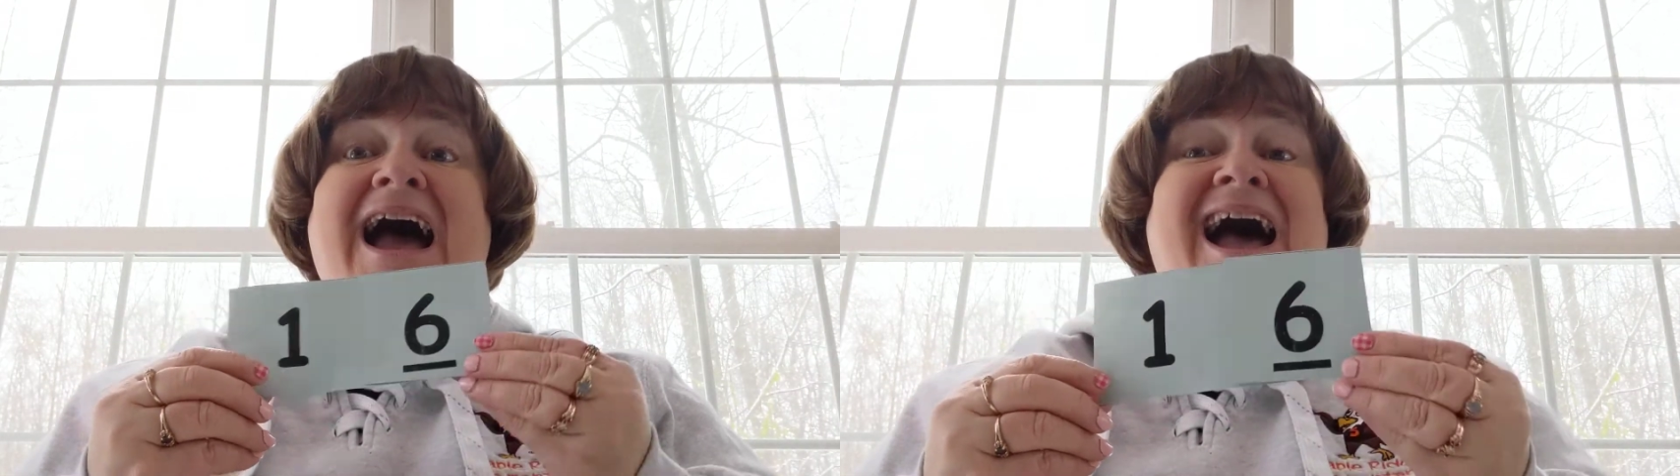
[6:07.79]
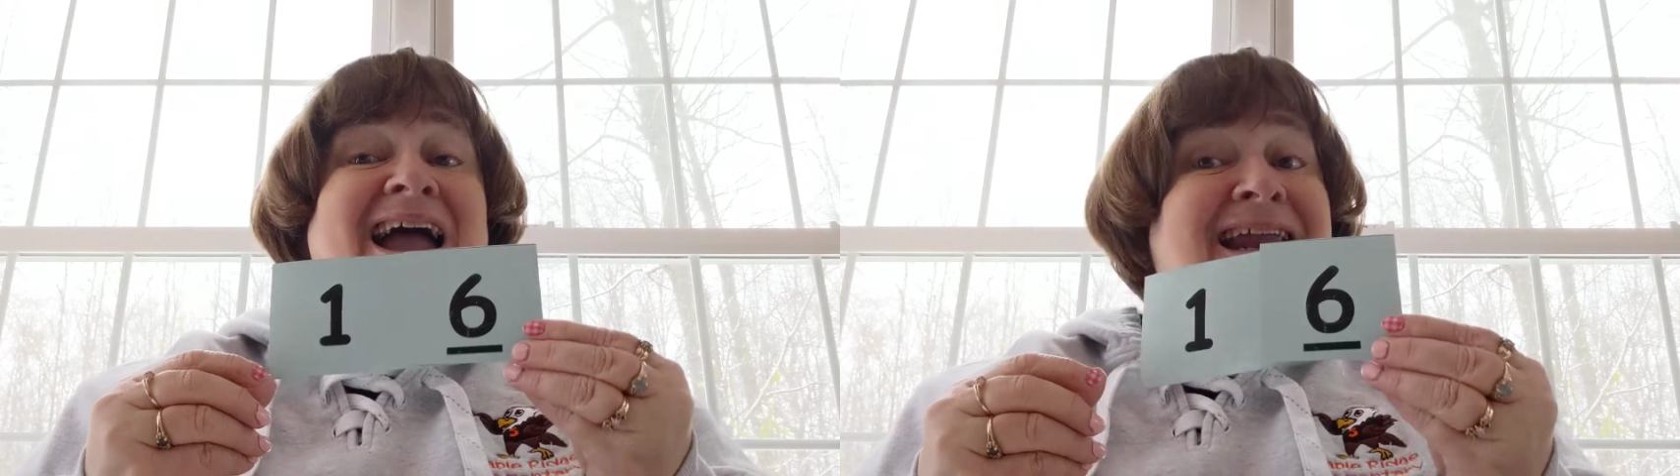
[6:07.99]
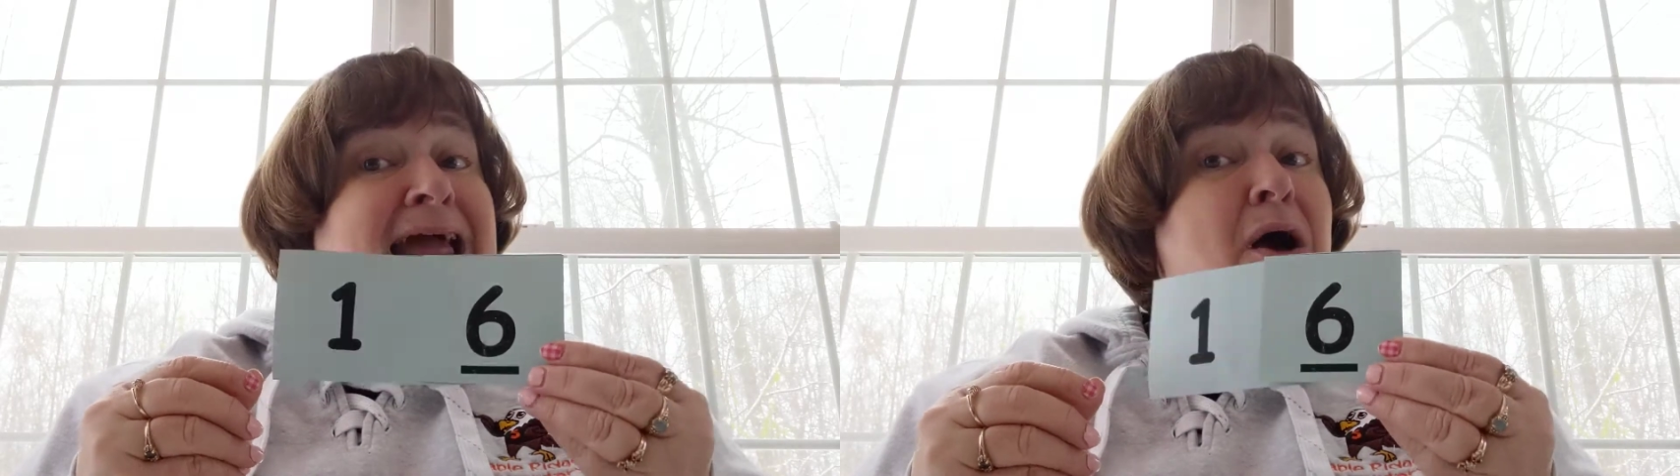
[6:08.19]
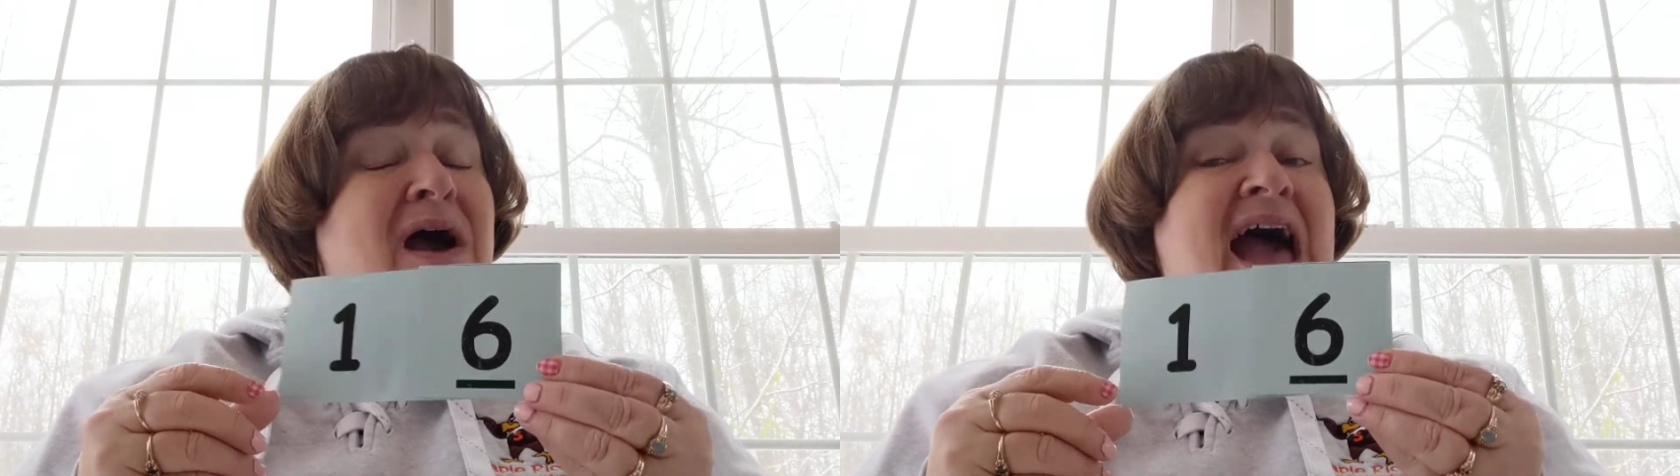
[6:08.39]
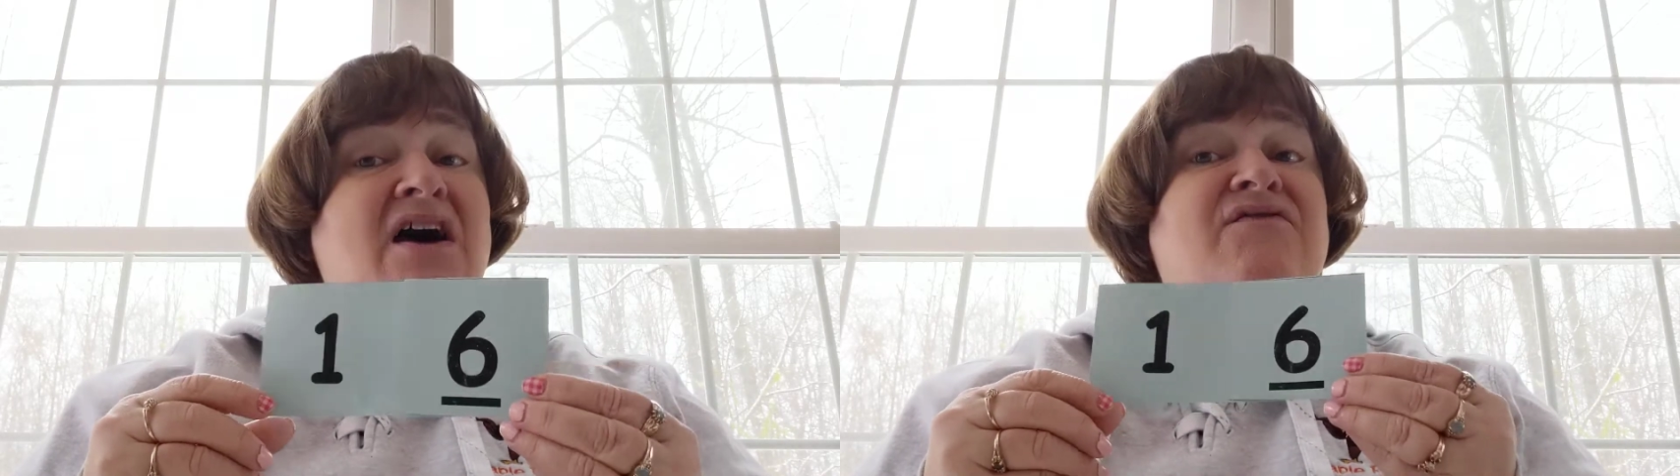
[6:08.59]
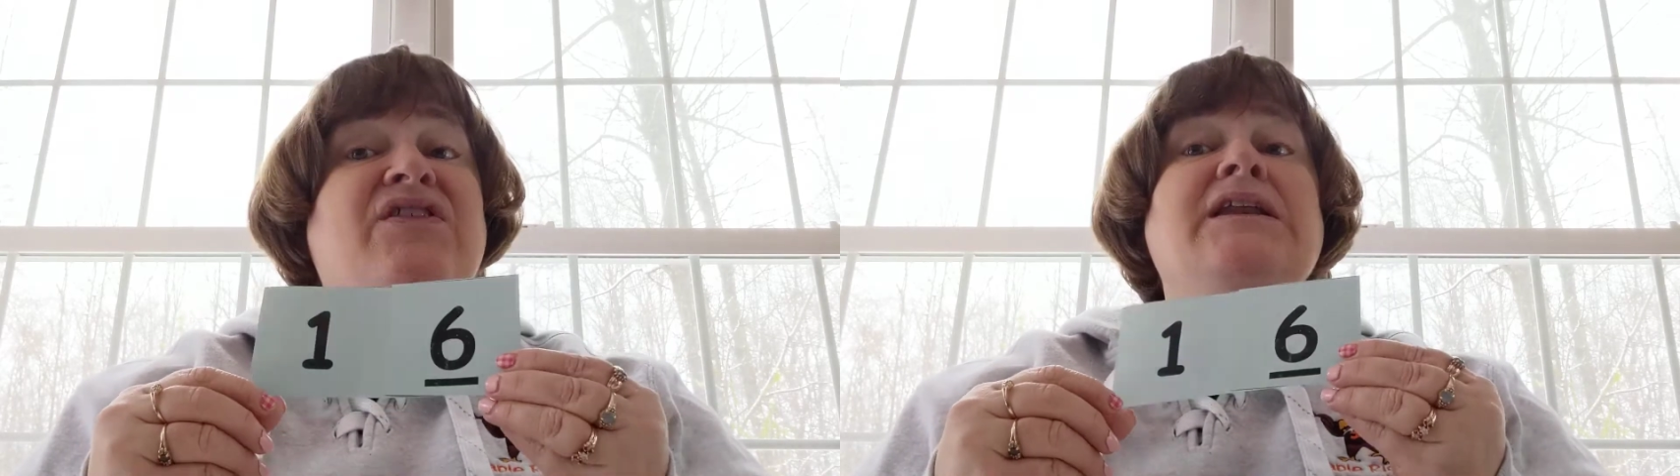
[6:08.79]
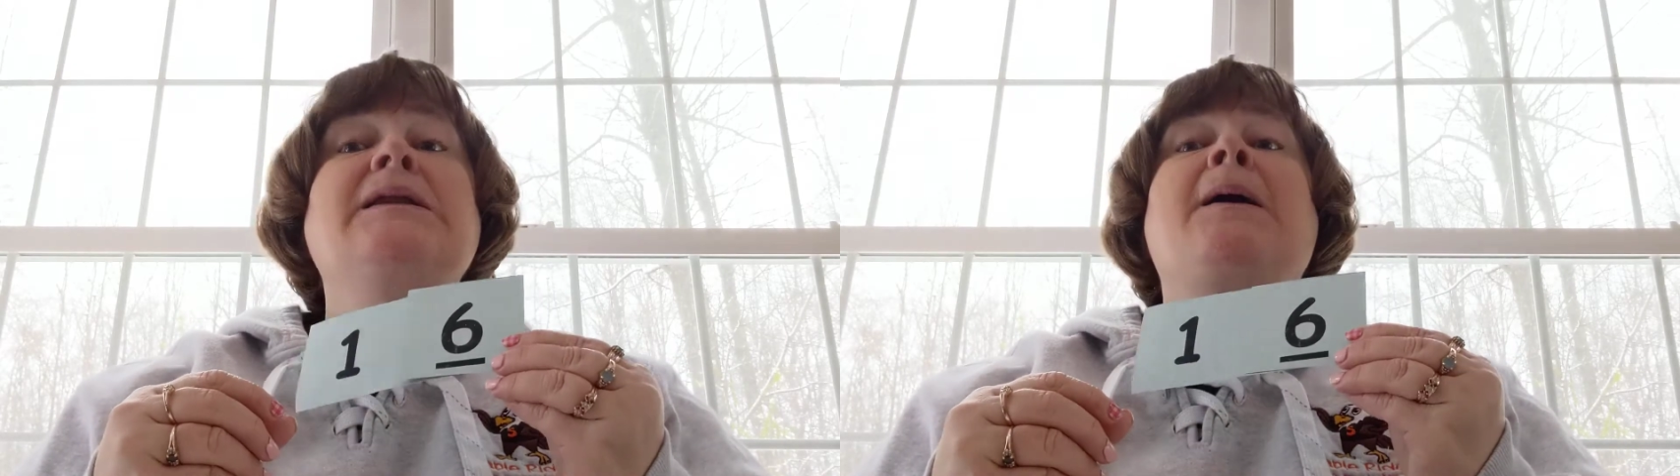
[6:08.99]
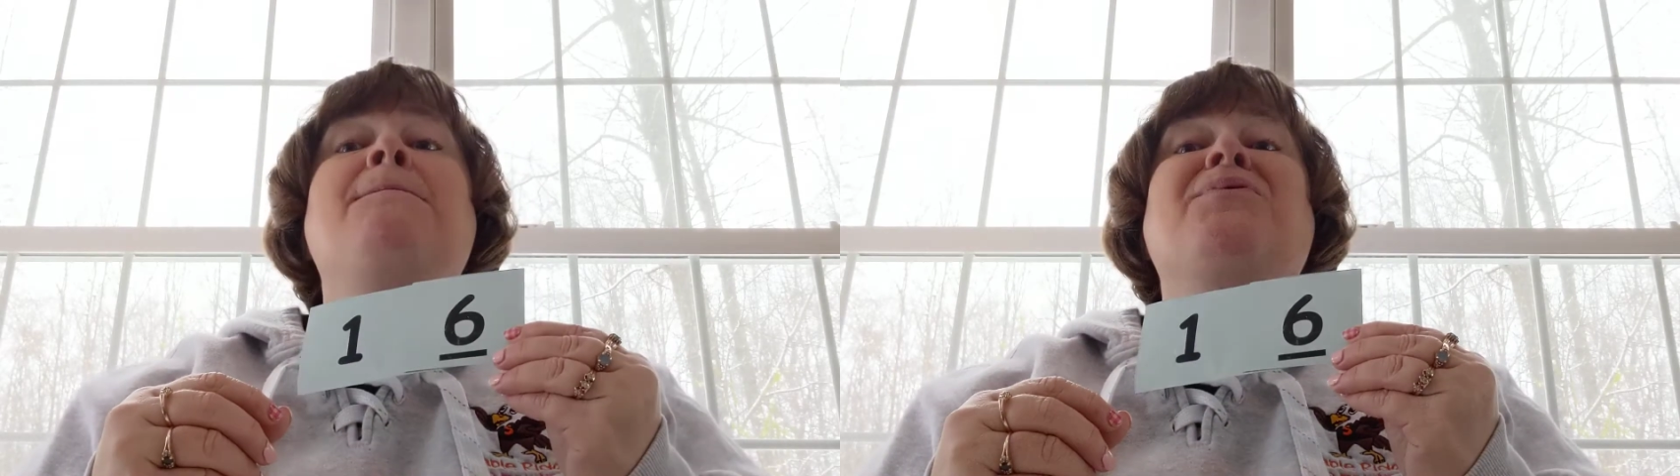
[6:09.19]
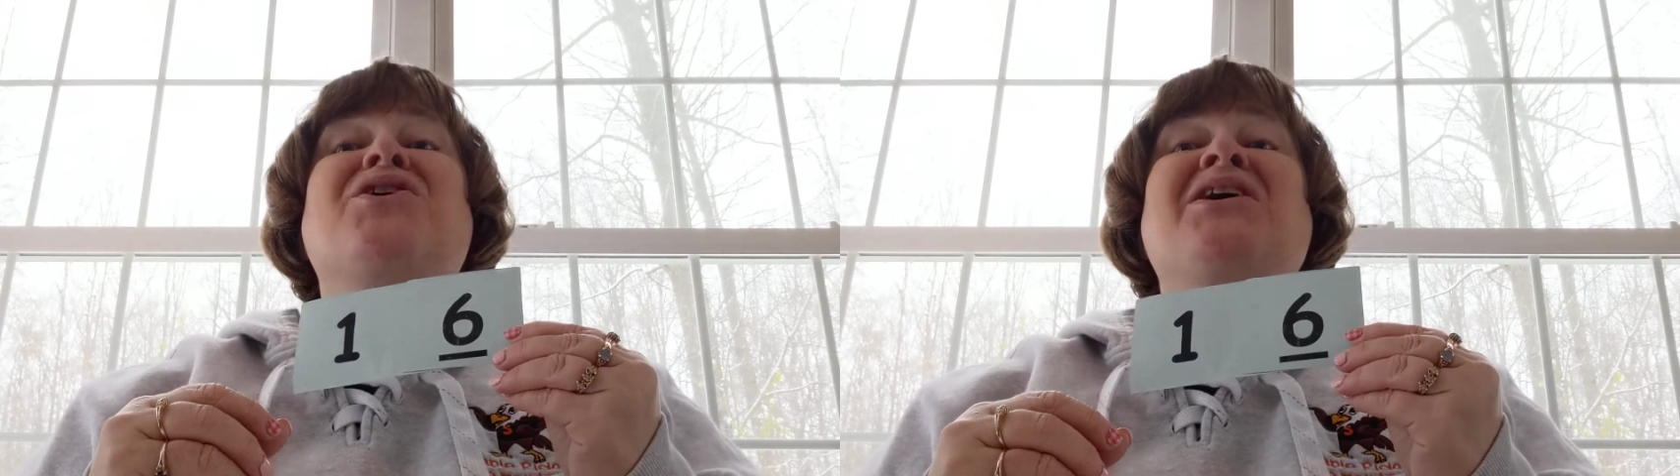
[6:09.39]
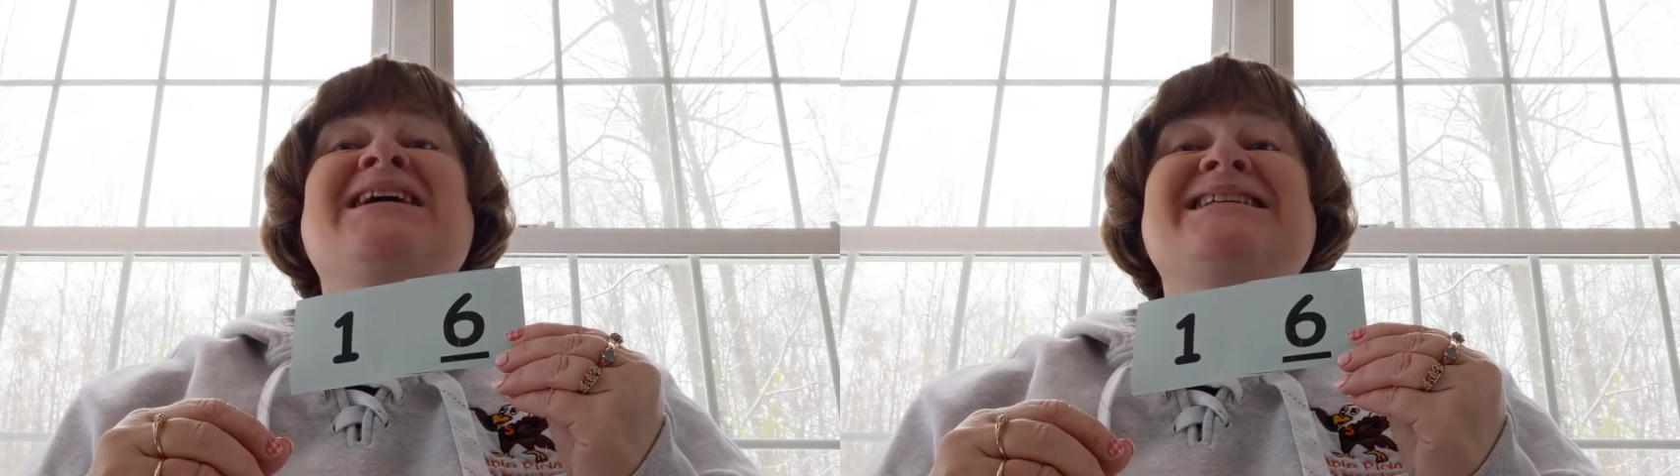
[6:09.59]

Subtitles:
I now have the number